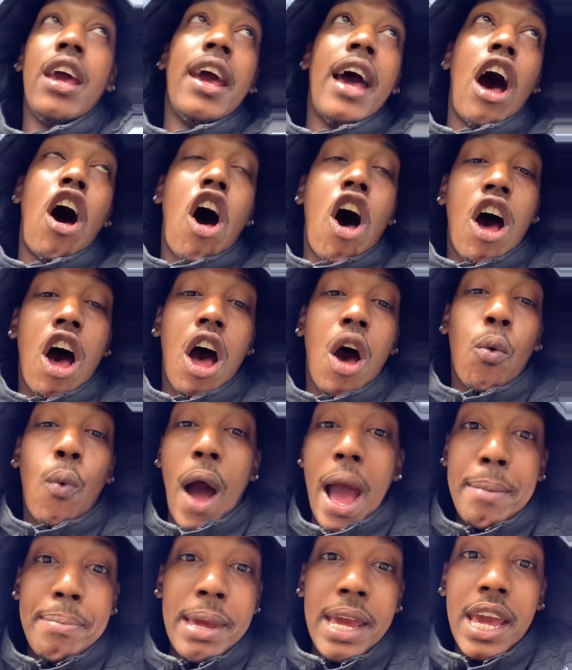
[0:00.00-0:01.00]
uh,
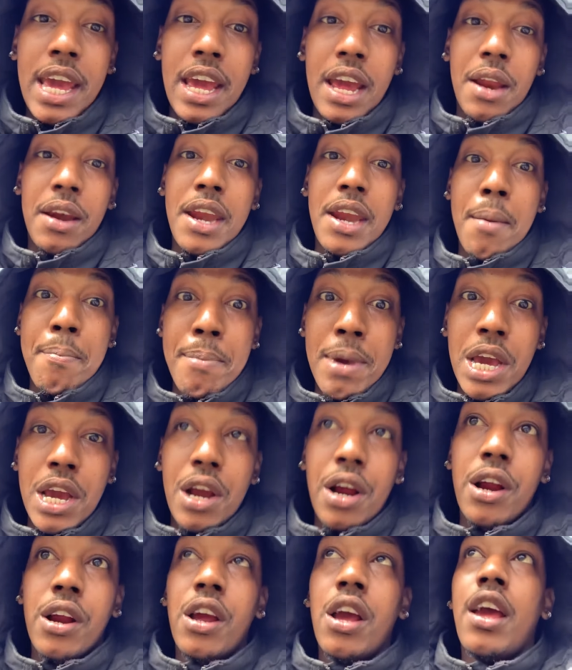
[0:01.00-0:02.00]
YBN
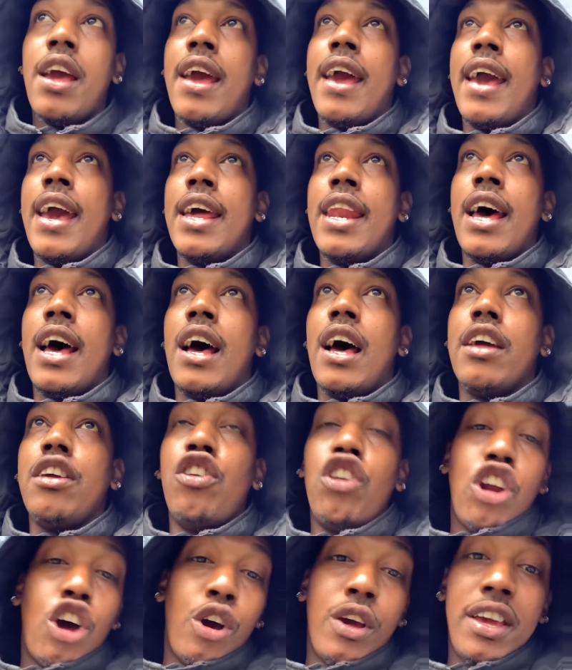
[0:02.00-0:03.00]
Nahmir. And, uh, you
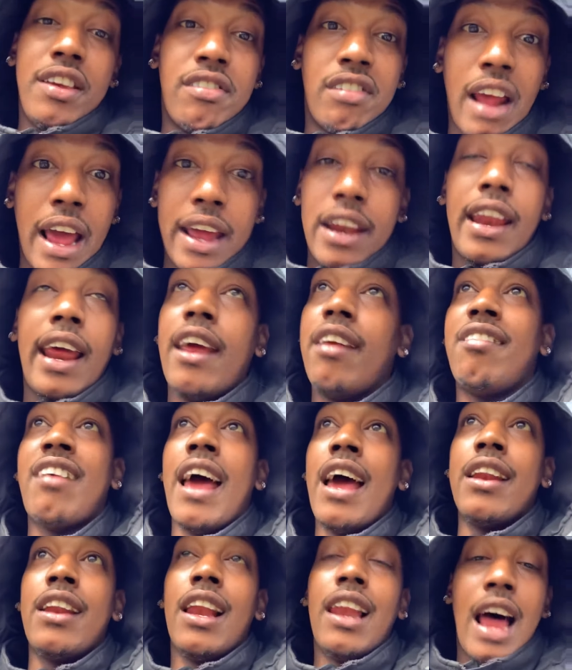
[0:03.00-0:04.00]
know, he they
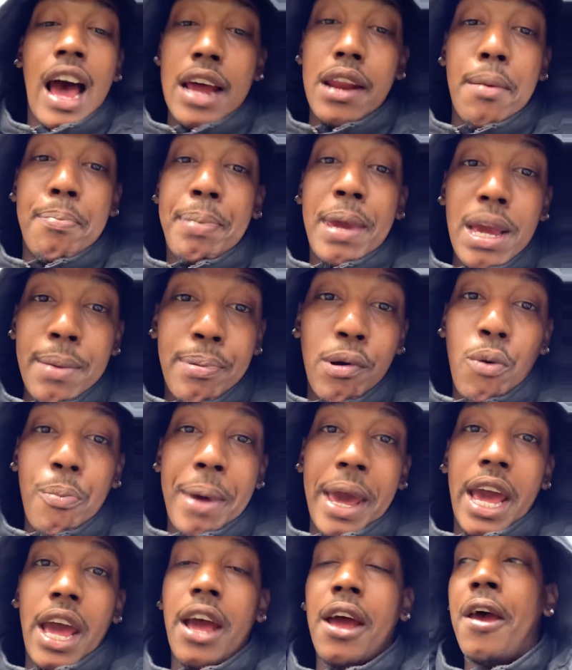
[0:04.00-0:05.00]
signed a lot of people,
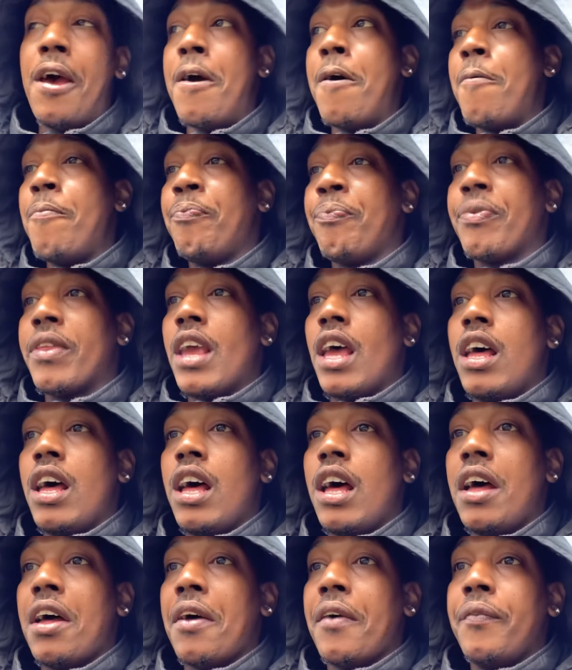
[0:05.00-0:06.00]
man.
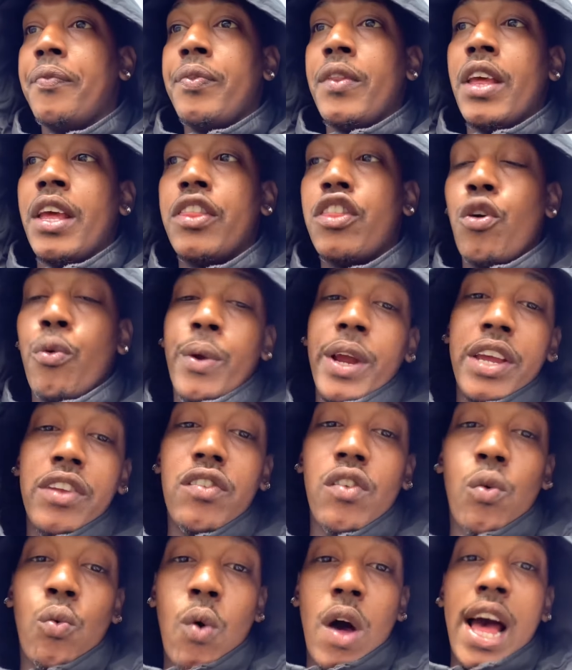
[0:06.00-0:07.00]
Uh, the
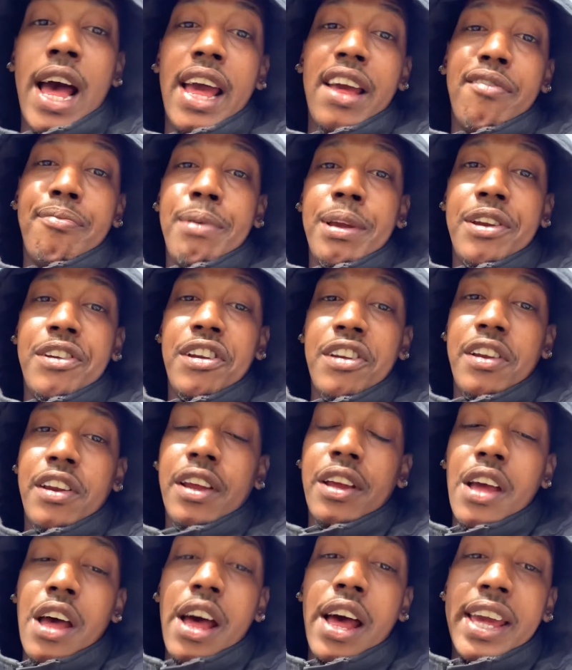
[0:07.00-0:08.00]
reason why FBG
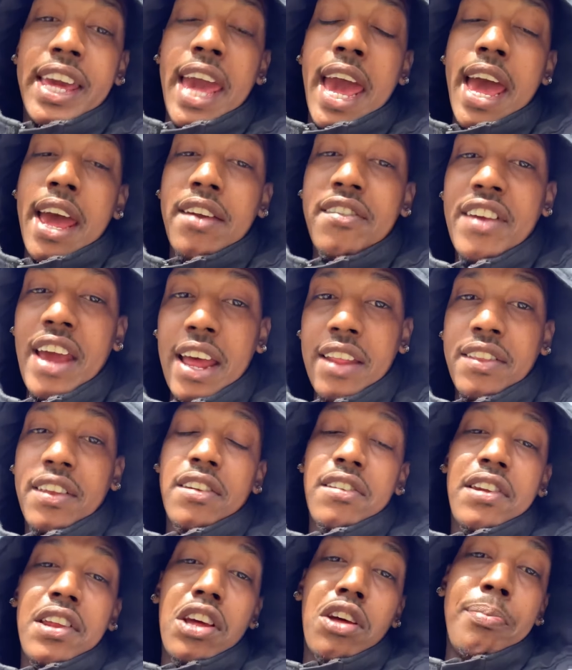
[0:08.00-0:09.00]
uh, Cash got this
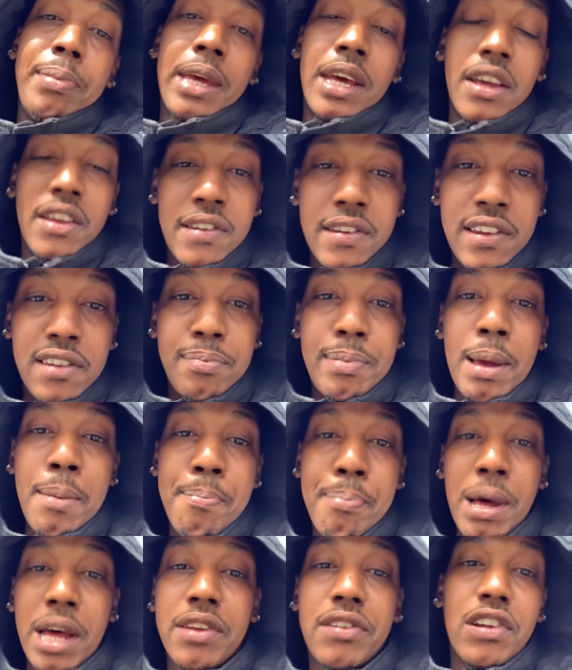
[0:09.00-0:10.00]
deal because he's been
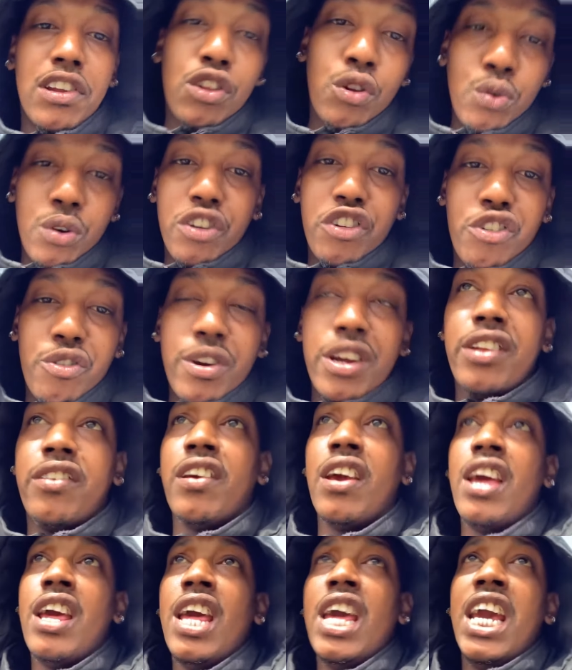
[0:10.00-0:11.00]
buzzing through the streets.
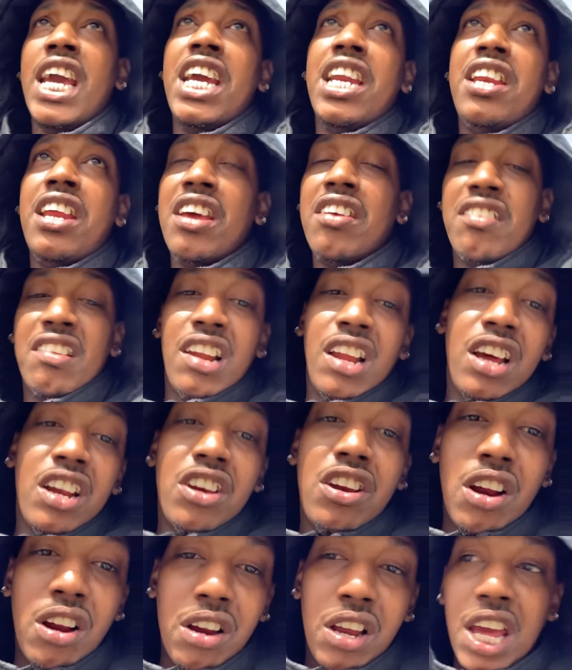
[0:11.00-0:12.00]
He did Lil
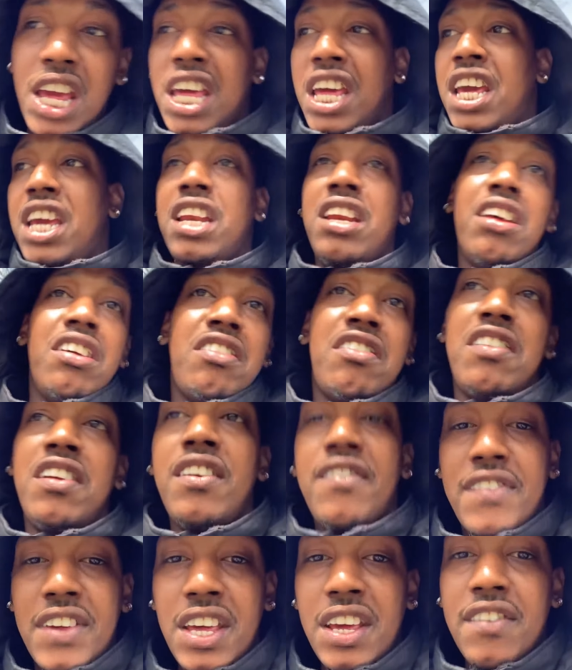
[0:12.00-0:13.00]
Durk. He did
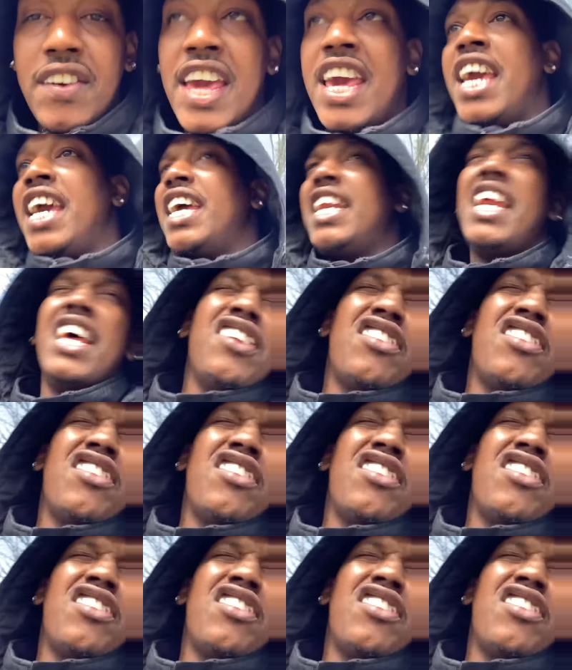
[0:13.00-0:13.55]
Sheeky. He did